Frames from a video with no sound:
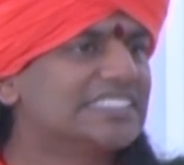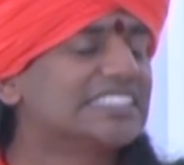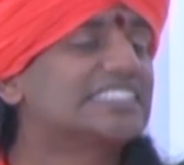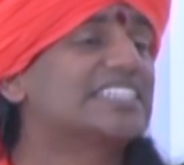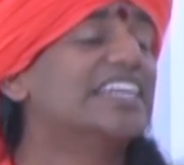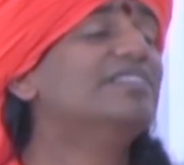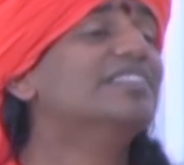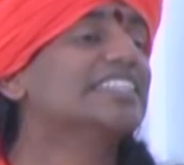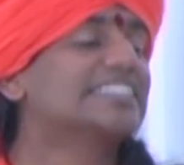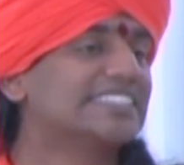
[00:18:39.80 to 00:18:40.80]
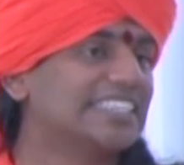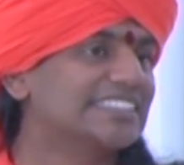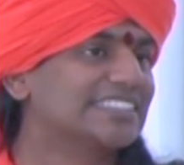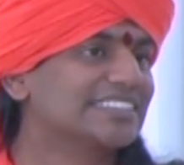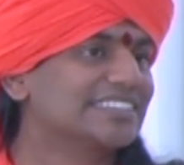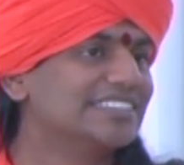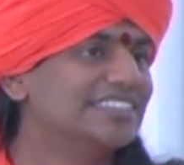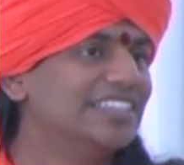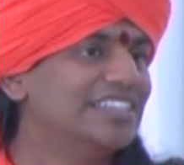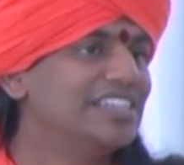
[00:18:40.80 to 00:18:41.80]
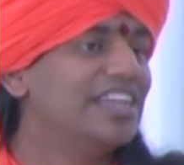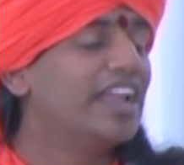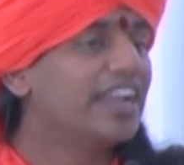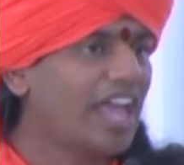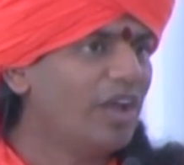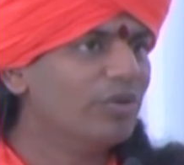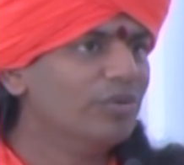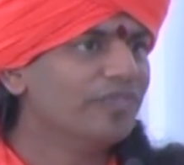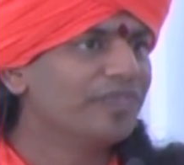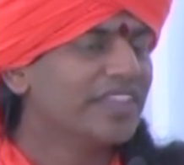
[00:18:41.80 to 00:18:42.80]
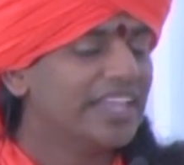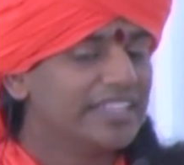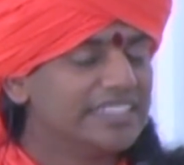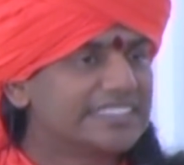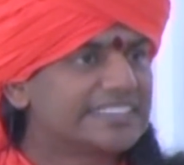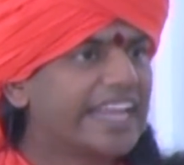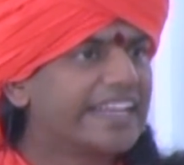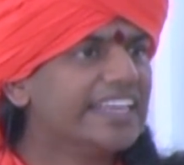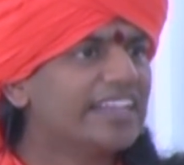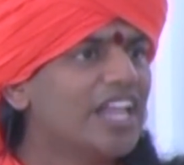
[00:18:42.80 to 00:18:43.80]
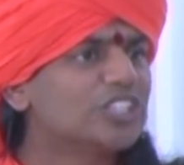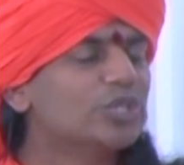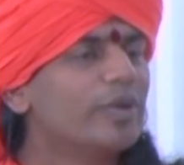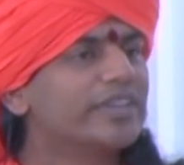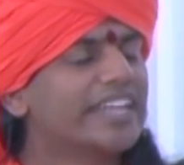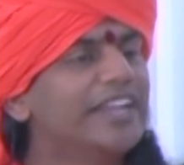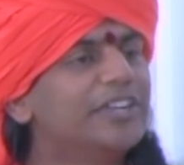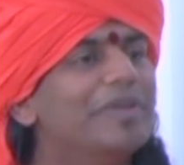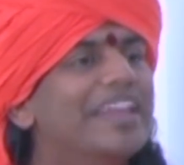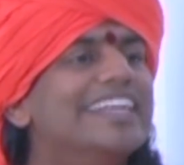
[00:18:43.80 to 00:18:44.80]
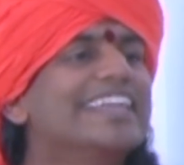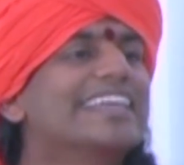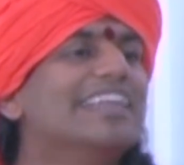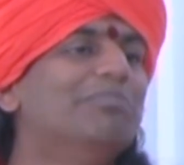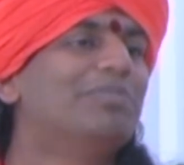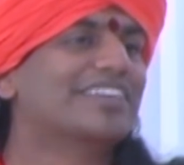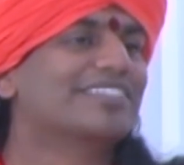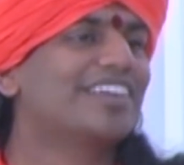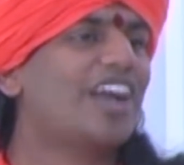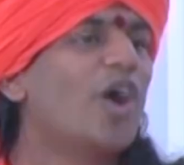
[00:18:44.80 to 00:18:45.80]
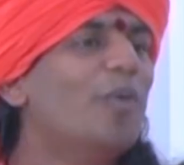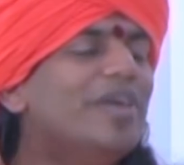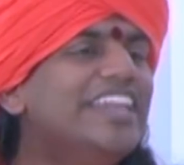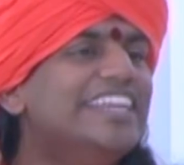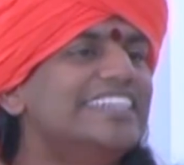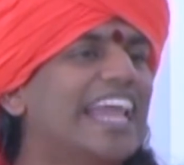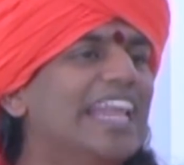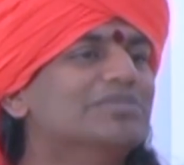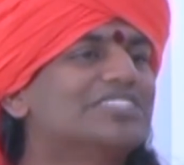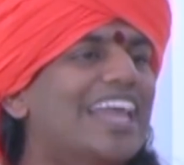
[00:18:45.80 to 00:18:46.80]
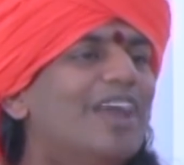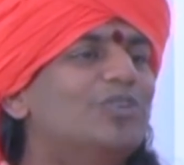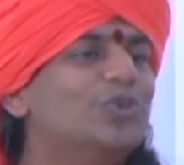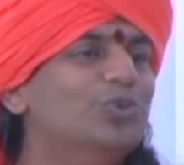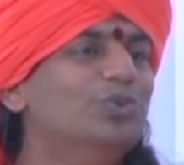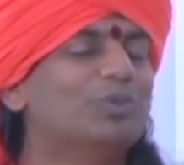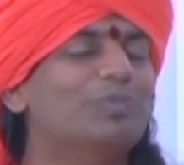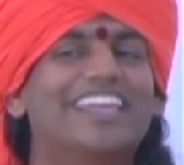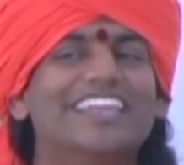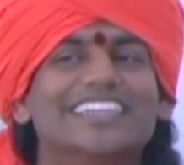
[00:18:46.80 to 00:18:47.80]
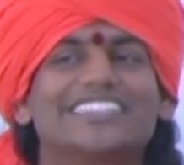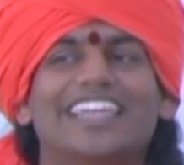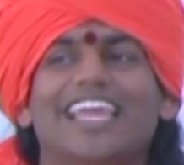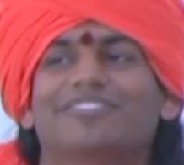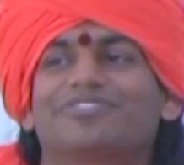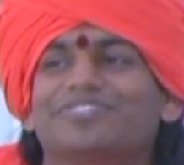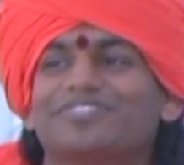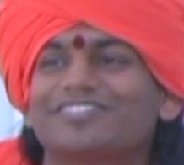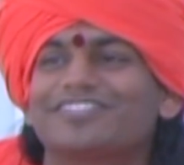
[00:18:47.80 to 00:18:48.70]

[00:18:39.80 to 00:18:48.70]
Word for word: it's a strenuous exercise. Now, this technique also you are trying to make it like a number. How many times I have to do to make it as a life?